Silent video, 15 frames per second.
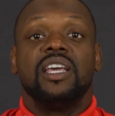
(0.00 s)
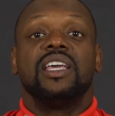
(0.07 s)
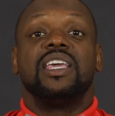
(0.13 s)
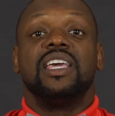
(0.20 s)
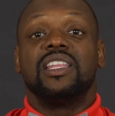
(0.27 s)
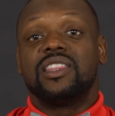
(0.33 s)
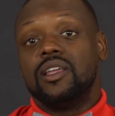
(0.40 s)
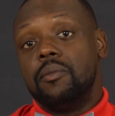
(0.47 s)

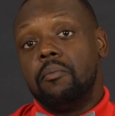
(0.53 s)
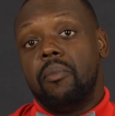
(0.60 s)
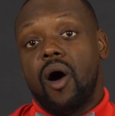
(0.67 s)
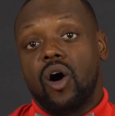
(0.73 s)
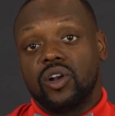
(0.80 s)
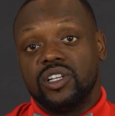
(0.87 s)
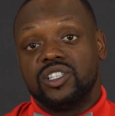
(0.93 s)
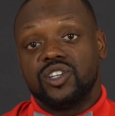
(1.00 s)
get them
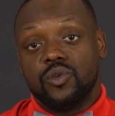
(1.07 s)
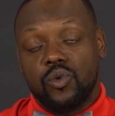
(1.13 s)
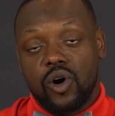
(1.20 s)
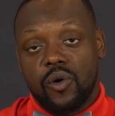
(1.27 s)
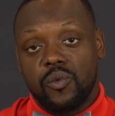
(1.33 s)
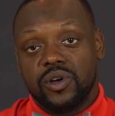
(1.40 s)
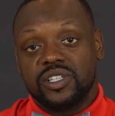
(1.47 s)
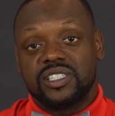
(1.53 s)
bought into
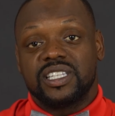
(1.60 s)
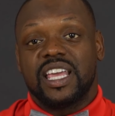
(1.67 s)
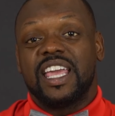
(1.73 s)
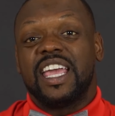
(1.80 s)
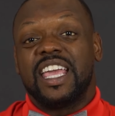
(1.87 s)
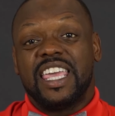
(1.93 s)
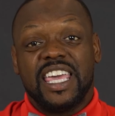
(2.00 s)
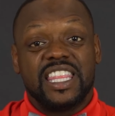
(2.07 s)
what we're
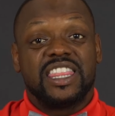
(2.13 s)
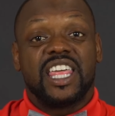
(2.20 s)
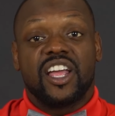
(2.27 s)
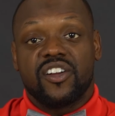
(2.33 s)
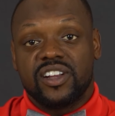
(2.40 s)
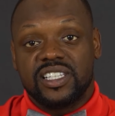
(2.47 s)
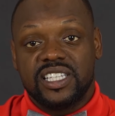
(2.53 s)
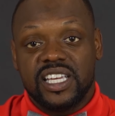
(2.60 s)
saying, get
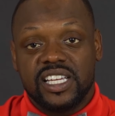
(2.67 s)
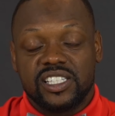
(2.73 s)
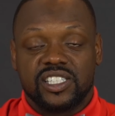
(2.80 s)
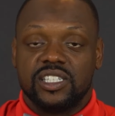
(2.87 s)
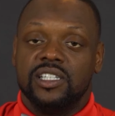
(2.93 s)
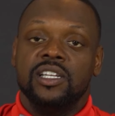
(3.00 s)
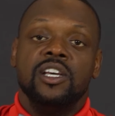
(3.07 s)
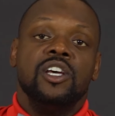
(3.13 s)
their
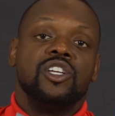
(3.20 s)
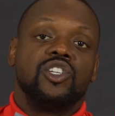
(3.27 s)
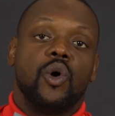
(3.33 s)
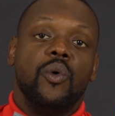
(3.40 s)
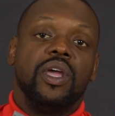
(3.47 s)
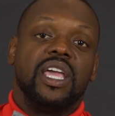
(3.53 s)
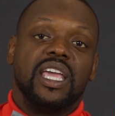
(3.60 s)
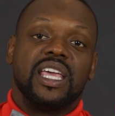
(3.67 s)
attention so
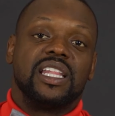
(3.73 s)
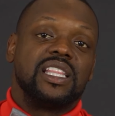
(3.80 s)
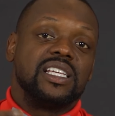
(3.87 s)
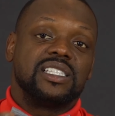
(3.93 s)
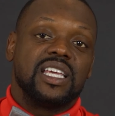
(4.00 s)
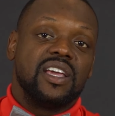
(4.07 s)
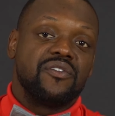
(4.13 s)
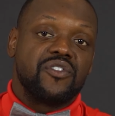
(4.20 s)
we can get
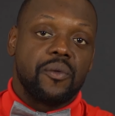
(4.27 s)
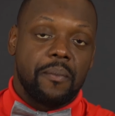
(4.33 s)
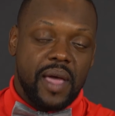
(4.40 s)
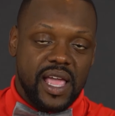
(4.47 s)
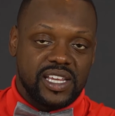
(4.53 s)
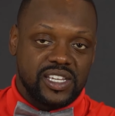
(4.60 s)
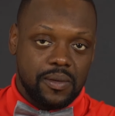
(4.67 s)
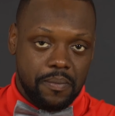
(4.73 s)
this
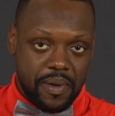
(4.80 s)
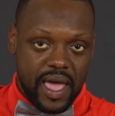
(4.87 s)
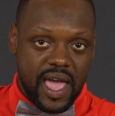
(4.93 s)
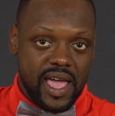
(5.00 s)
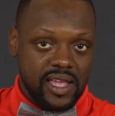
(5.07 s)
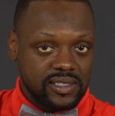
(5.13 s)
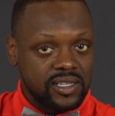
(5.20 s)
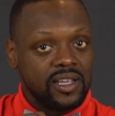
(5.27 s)
information
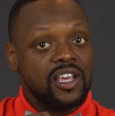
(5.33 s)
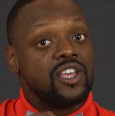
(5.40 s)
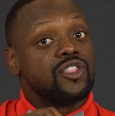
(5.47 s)
passed